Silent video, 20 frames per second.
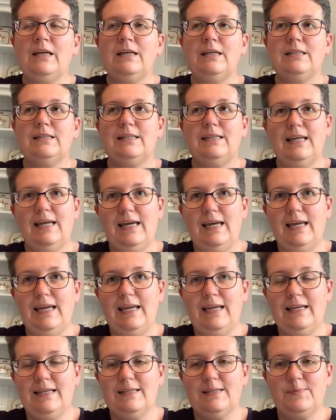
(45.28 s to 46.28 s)
Today
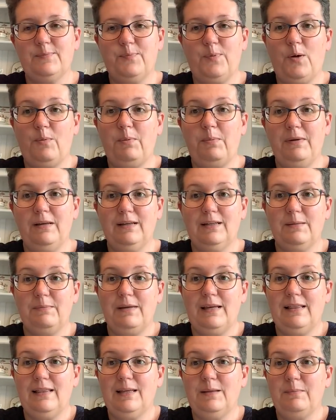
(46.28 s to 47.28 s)
is probably going to
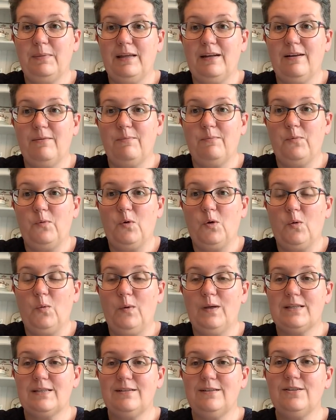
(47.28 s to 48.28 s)
be a little bit more
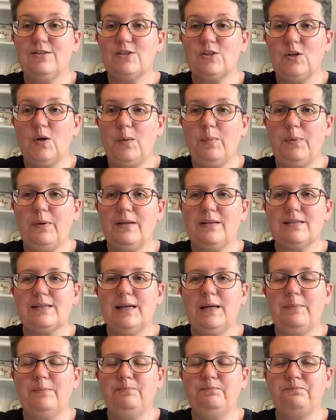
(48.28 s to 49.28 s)
whistle stop because
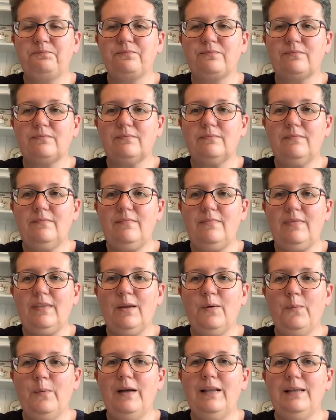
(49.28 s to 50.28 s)
I'm
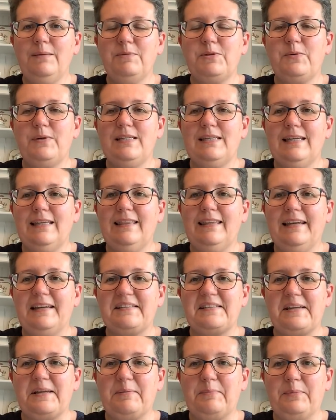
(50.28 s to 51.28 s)
squeezing
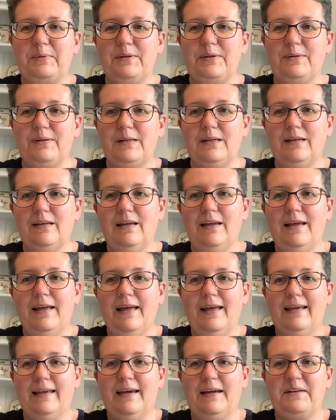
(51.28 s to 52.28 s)
things in between a
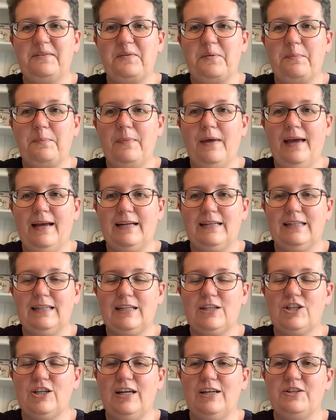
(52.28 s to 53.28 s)
kind of a
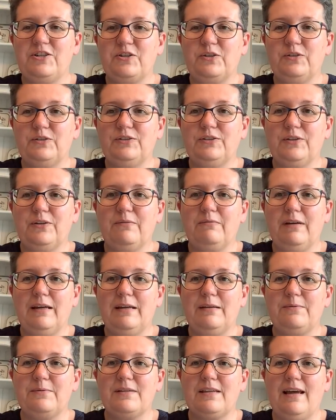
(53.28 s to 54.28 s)
hectic schedule. So
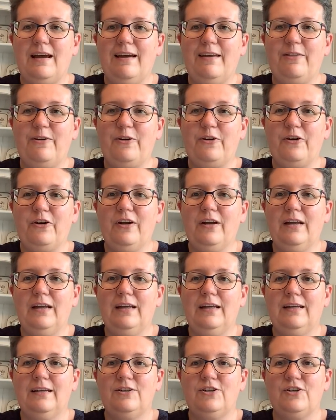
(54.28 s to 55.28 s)
it was either
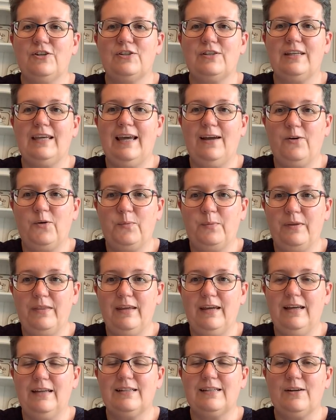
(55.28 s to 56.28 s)
just get on with
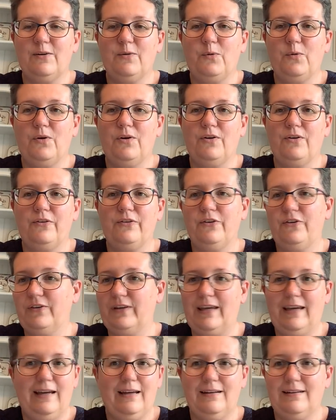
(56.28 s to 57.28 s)
it or not
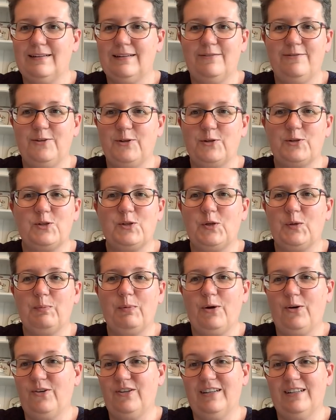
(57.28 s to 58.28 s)
get a floss tube
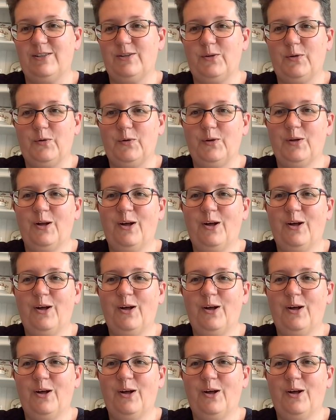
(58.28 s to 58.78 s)
out at all.